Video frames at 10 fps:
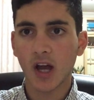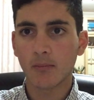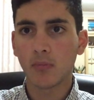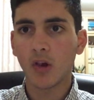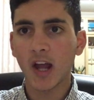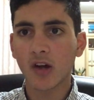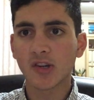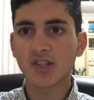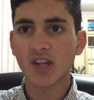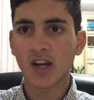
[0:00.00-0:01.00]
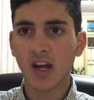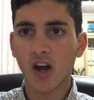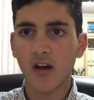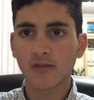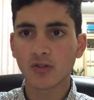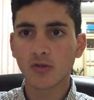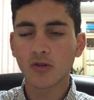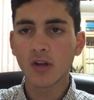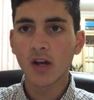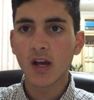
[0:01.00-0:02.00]
and play on the Sunday
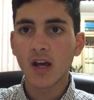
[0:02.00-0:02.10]
afternoon